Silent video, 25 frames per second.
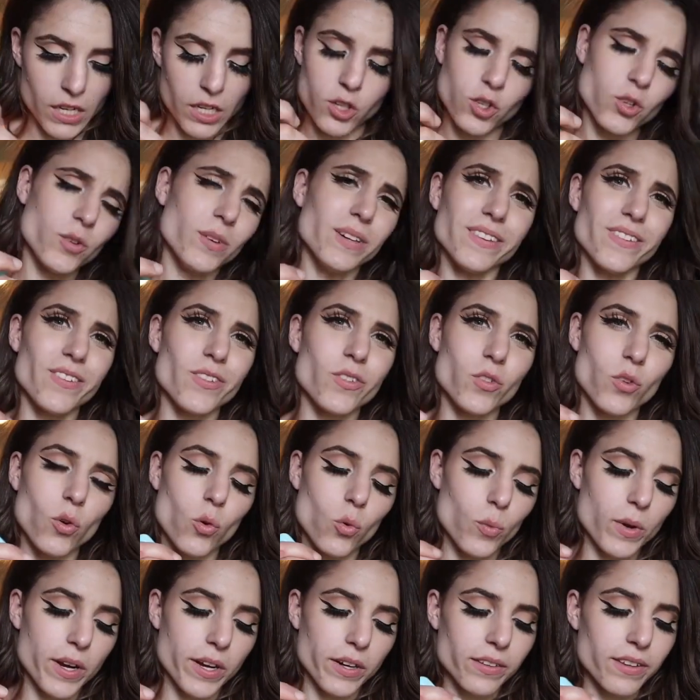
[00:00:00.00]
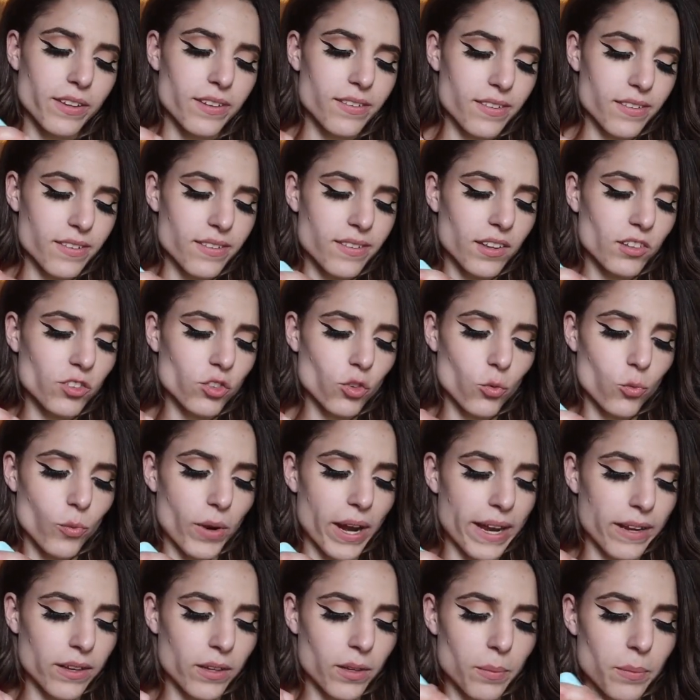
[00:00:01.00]
You know what's so weird? This is such a
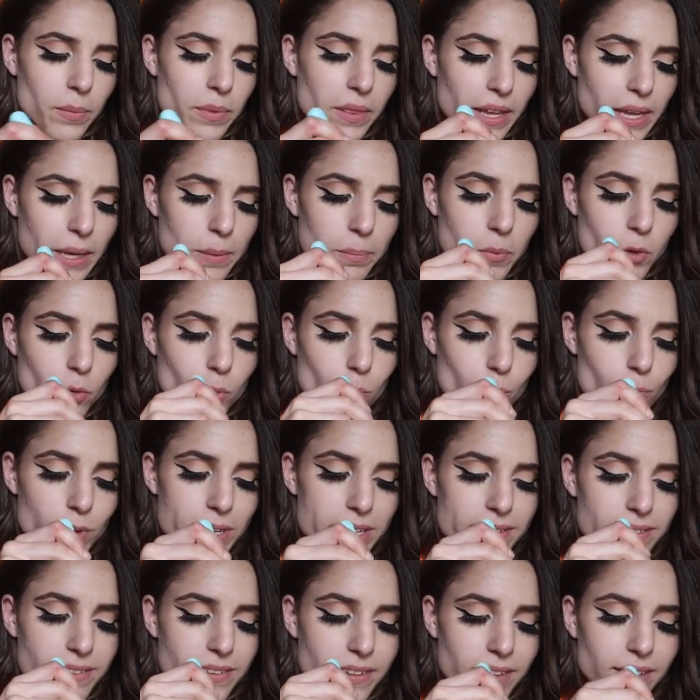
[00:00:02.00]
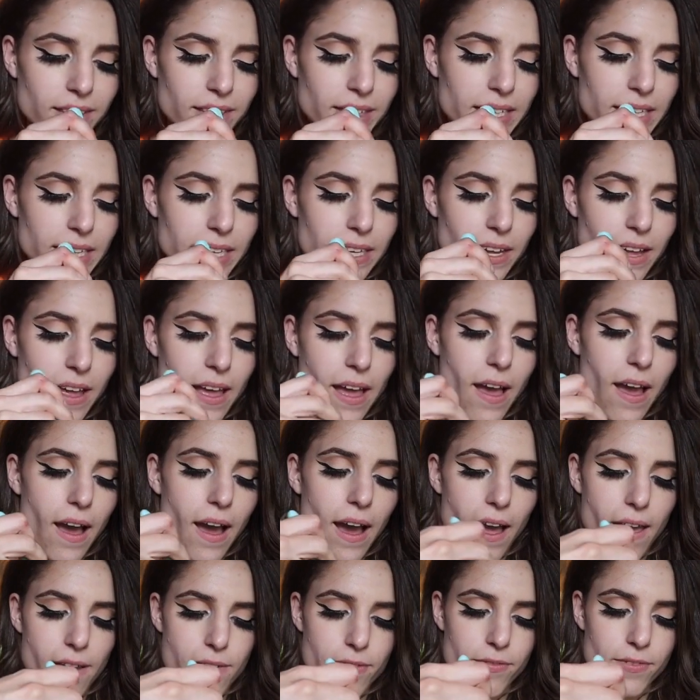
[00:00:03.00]
random thing, but recently
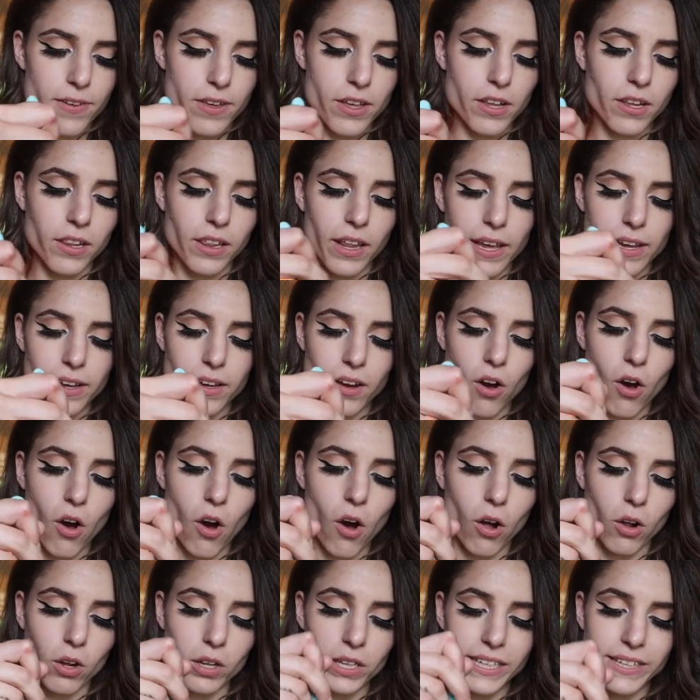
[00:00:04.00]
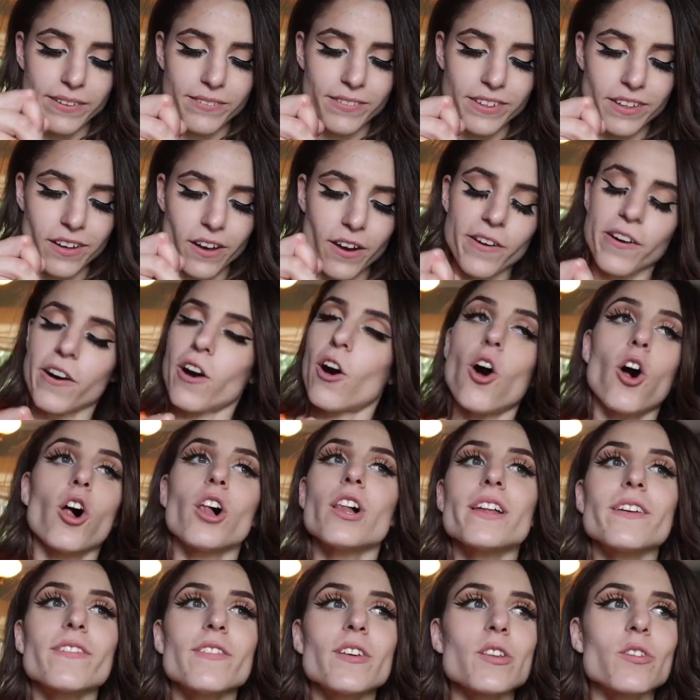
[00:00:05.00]
I feel like
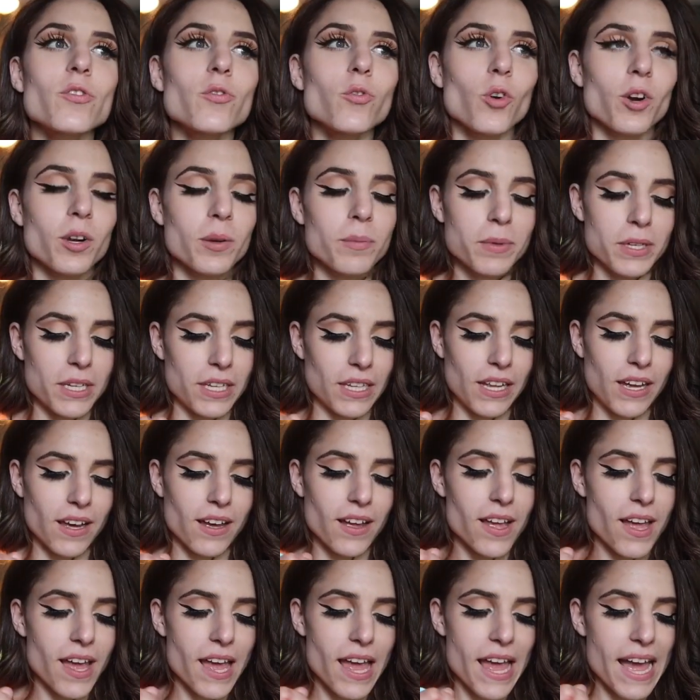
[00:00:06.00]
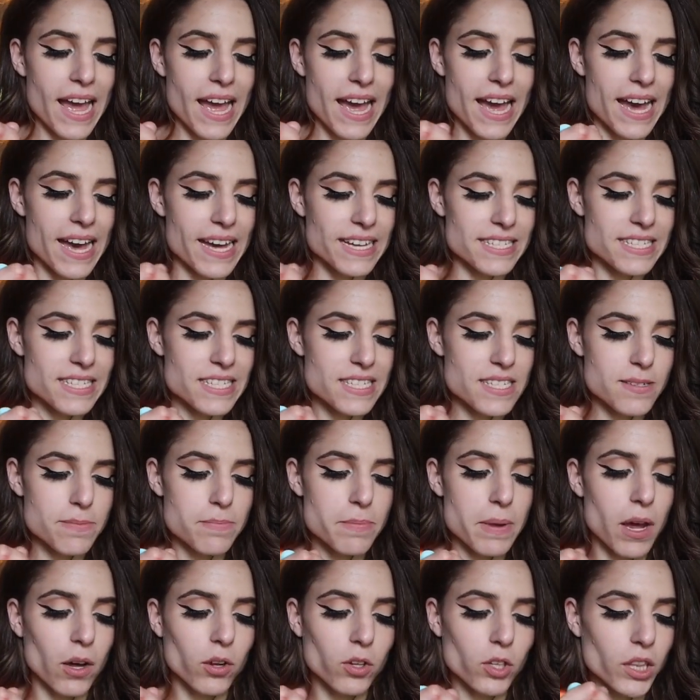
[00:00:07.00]
all of his formula has
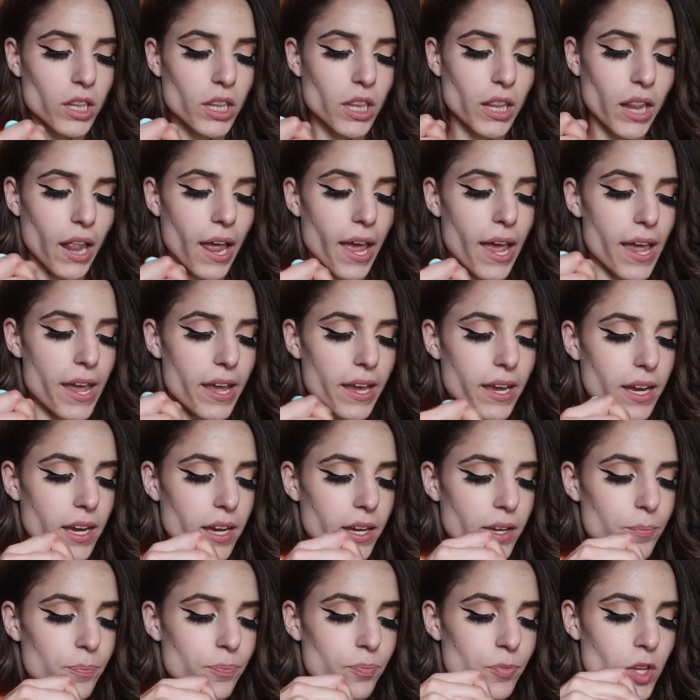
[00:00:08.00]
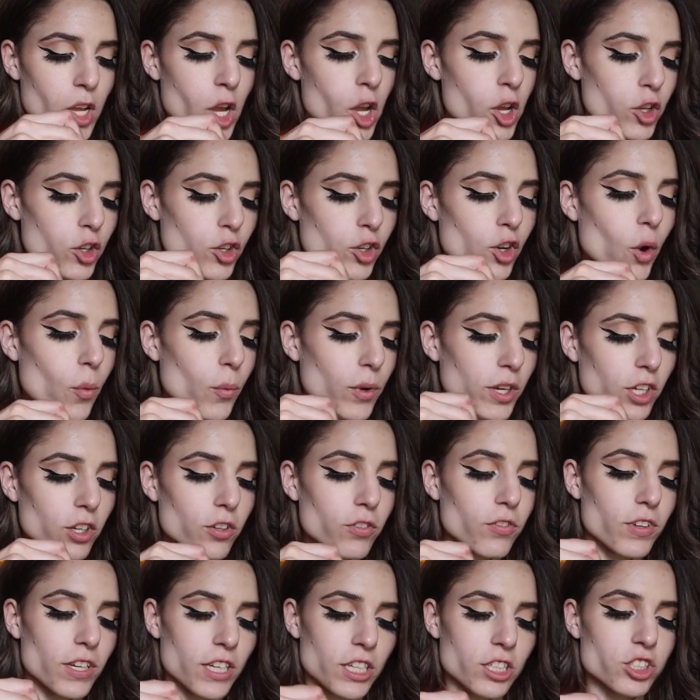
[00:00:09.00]
smelled like, you know when you
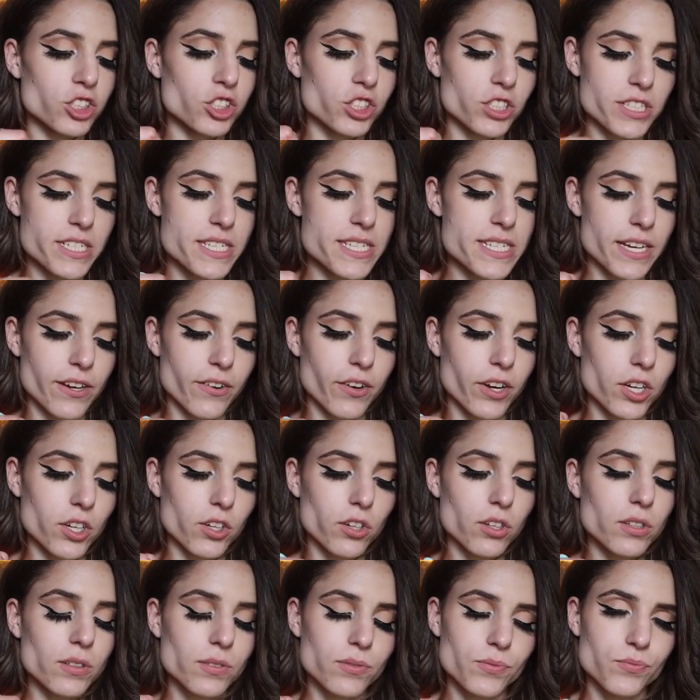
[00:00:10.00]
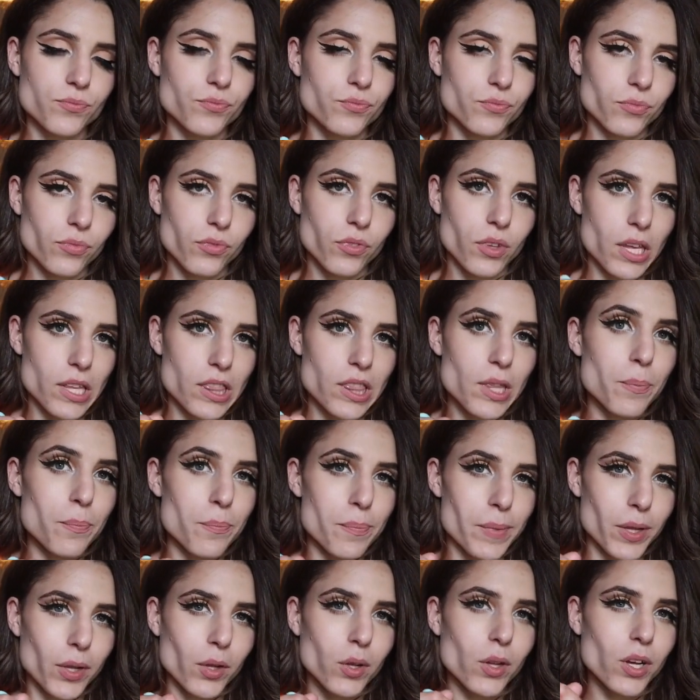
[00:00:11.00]
finish your cereal, like the
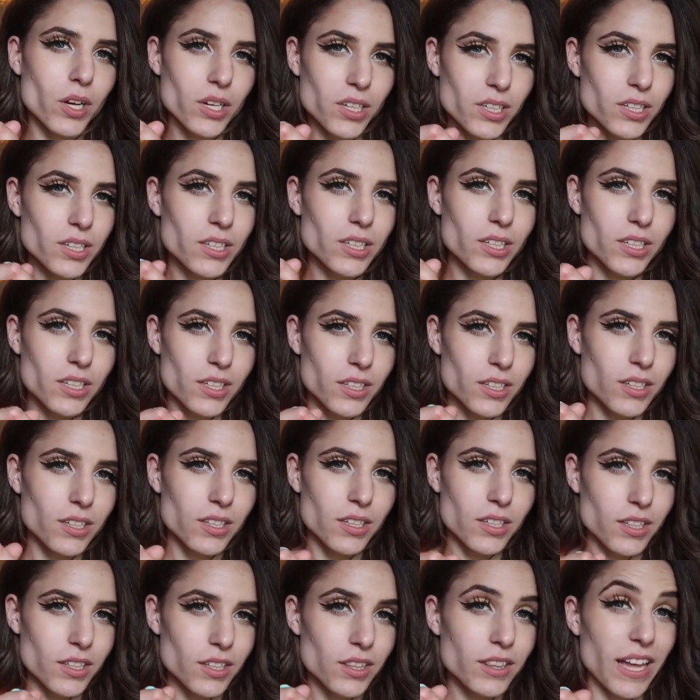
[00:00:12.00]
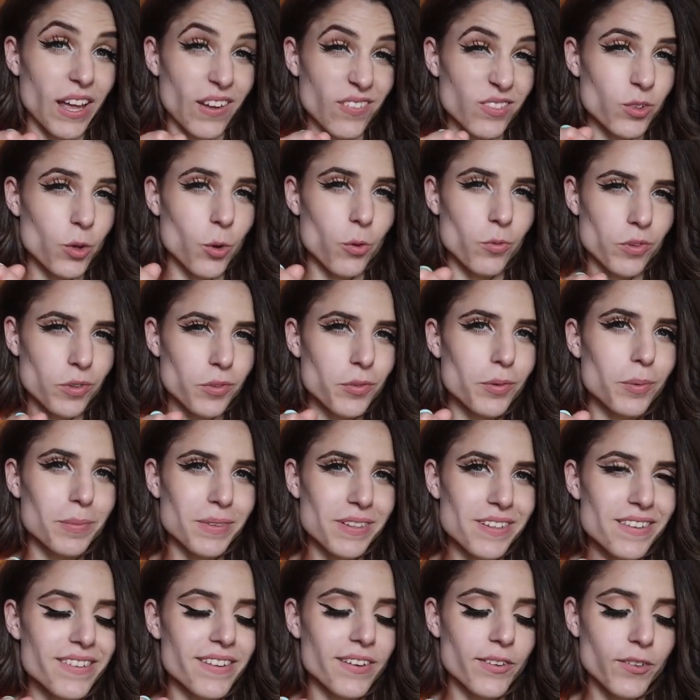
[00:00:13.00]
milk left over from
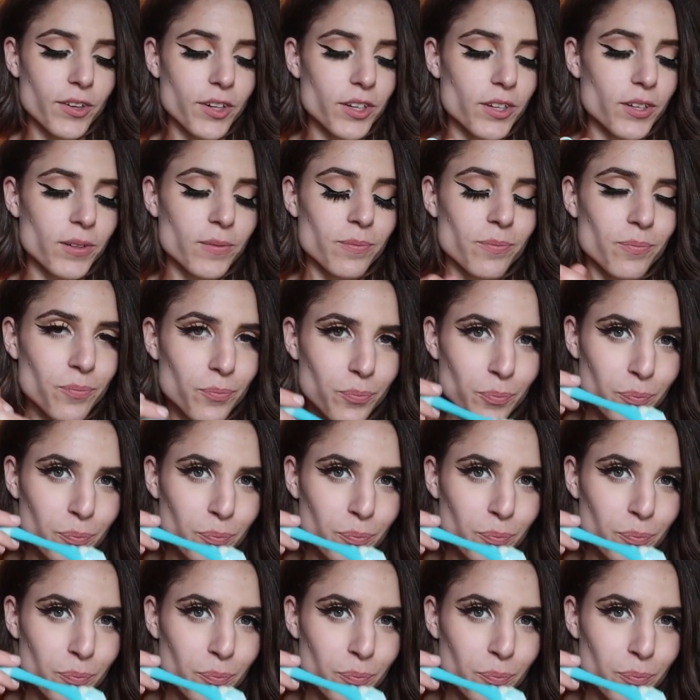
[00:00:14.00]
the cereal?